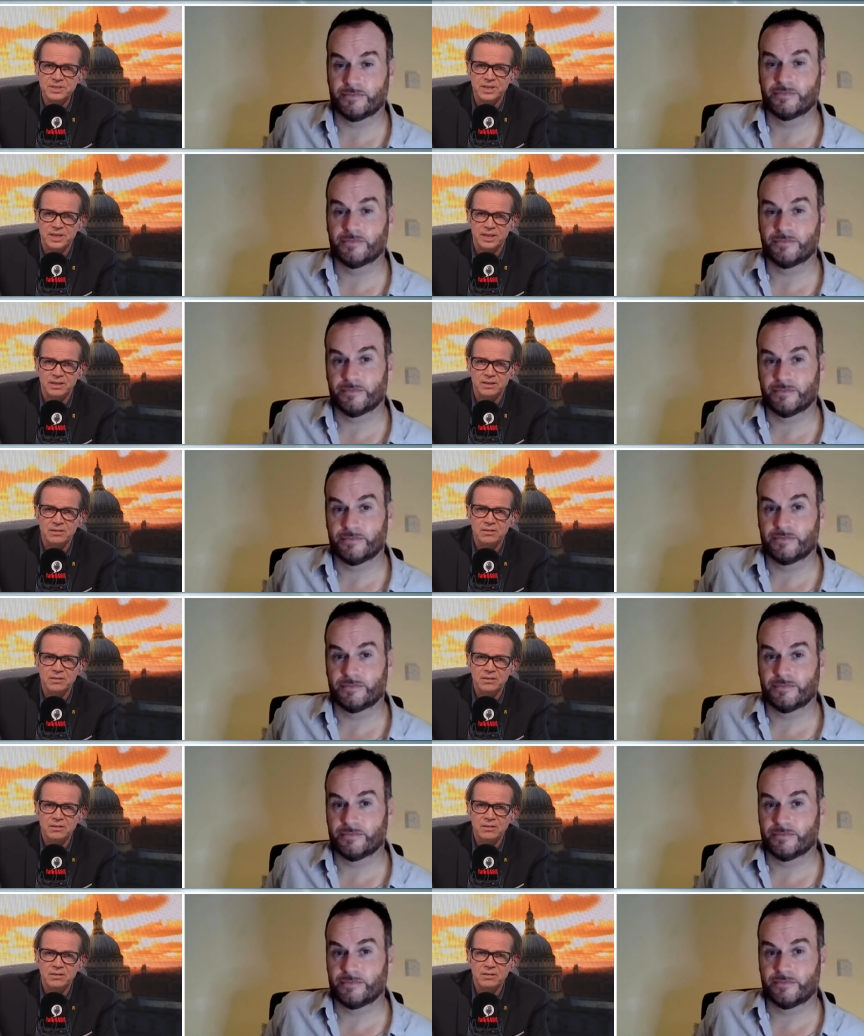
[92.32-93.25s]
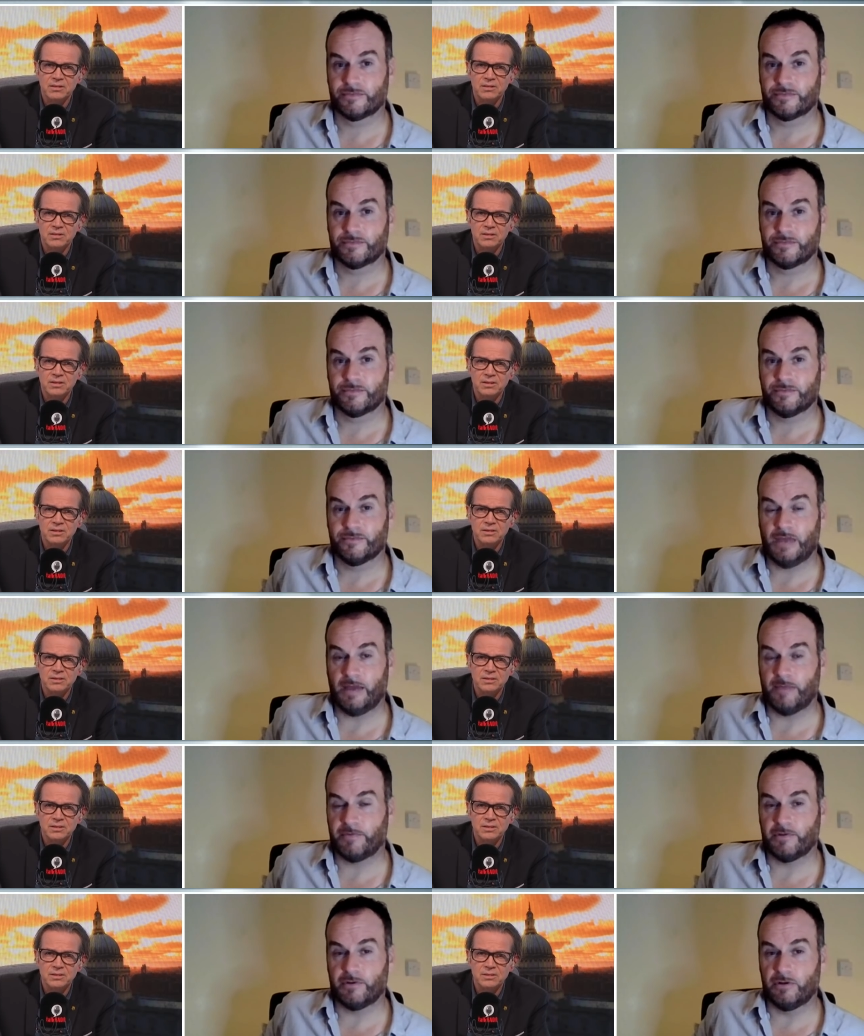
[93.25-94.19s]
Speaker 1: is it?
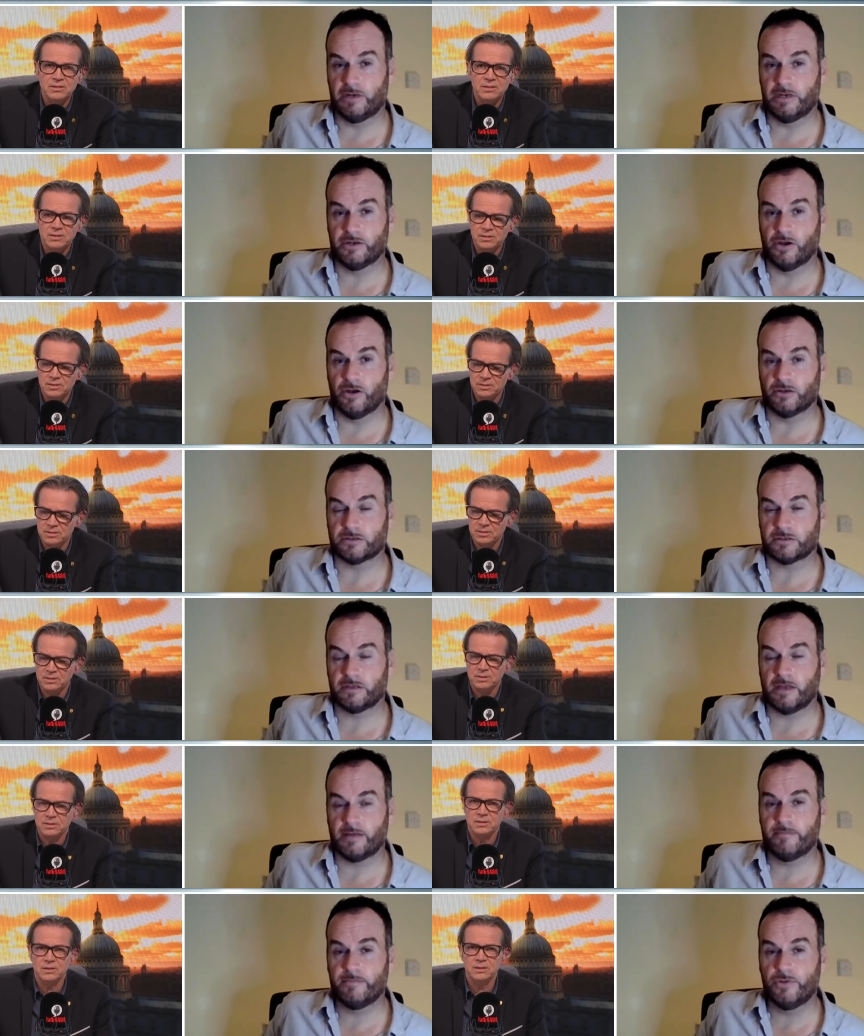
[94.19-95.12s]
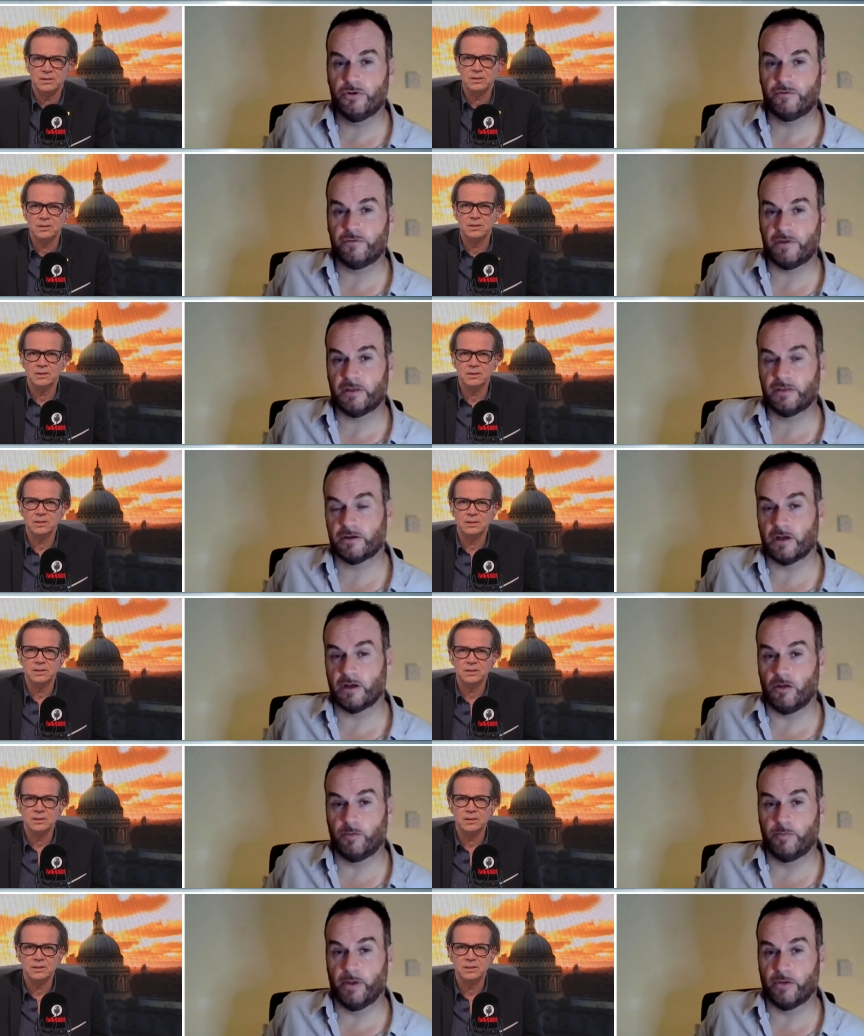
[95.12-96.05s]
Speaker 2: Absolutely not. They're moving the
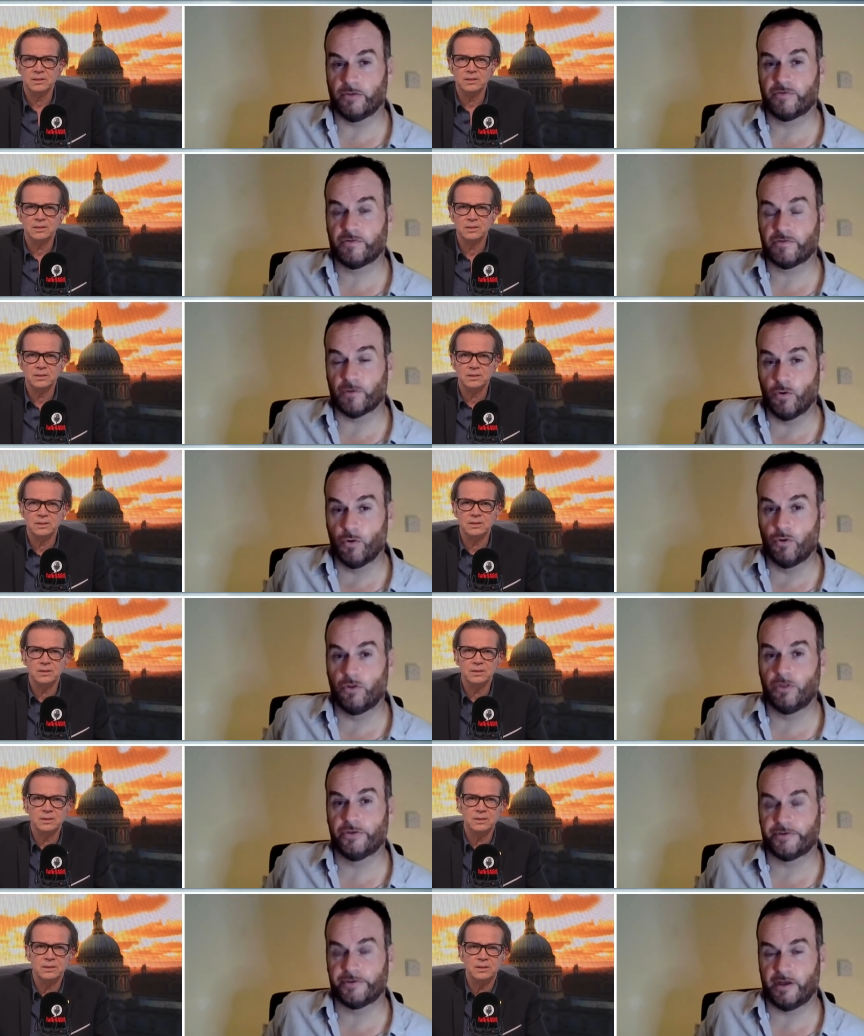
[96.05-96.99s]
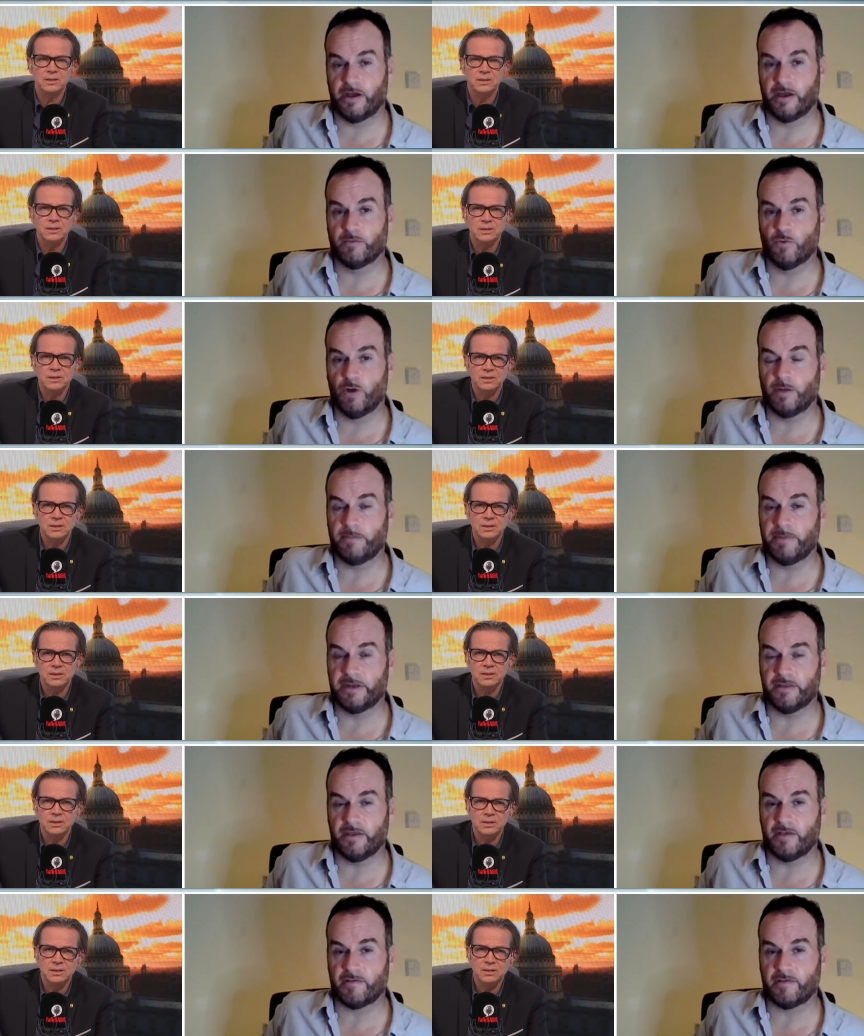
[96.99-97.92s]
goalposts all the time. One
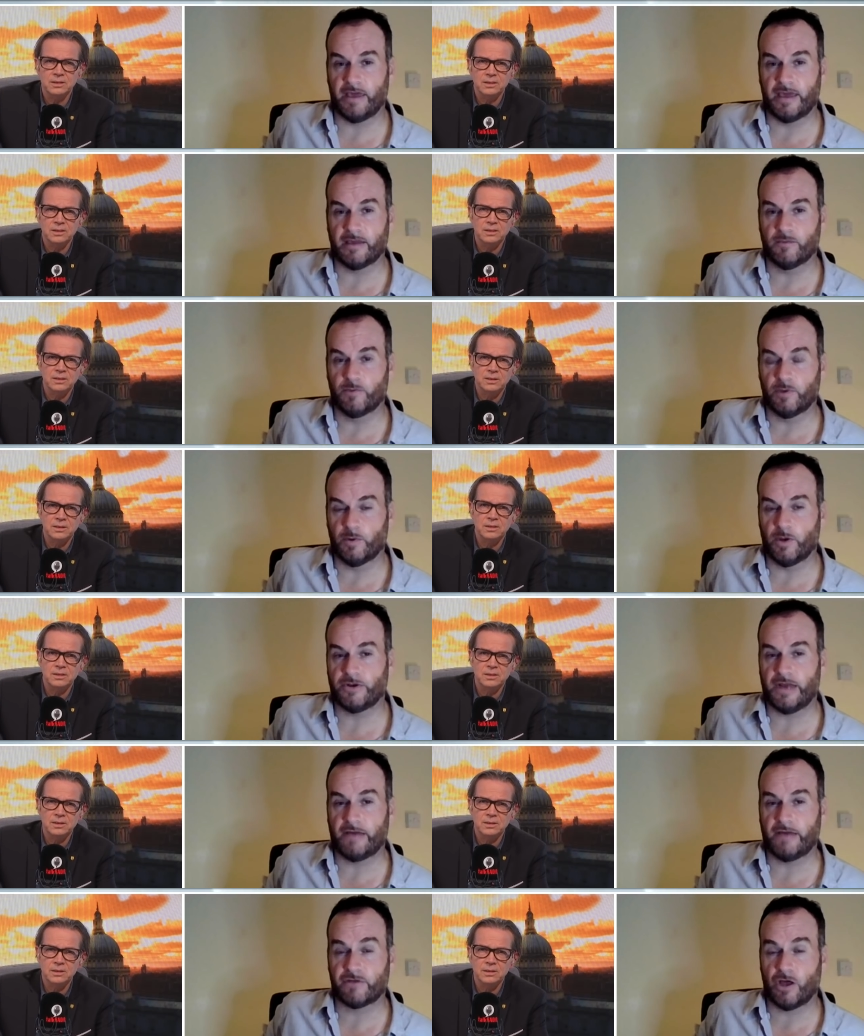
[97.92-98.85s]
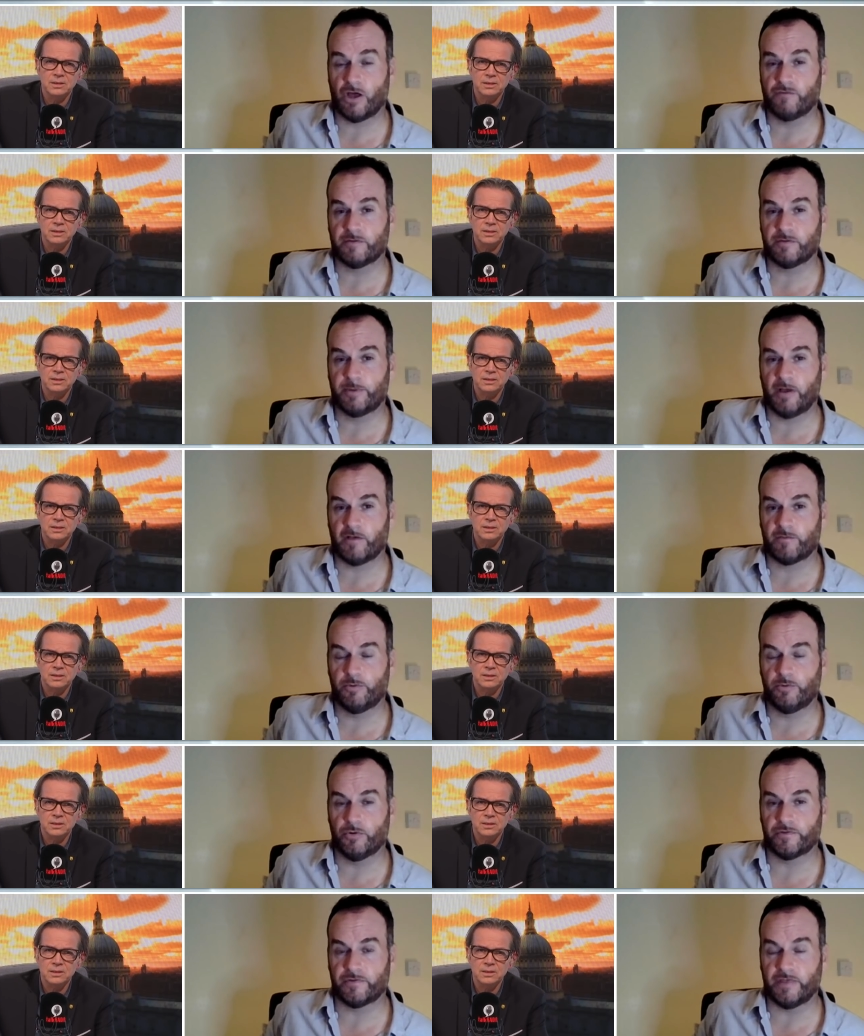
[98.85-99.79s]
minute they're saying we won't have COVID
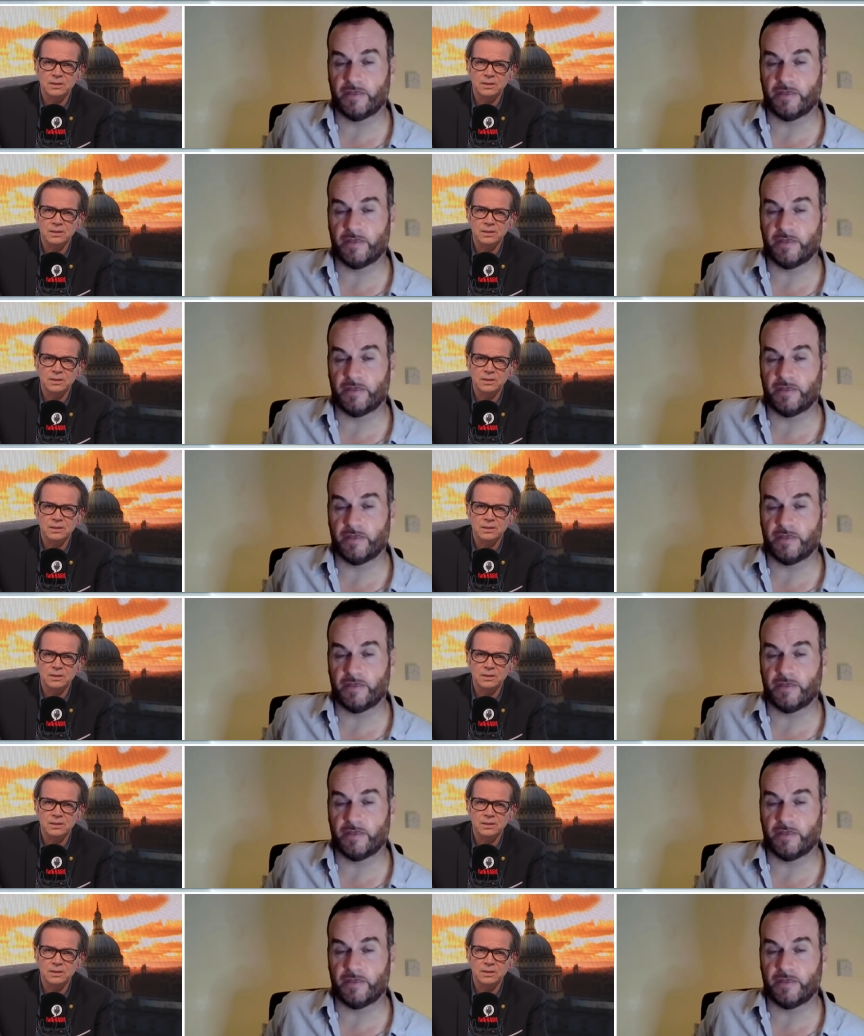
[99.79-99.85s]
passports,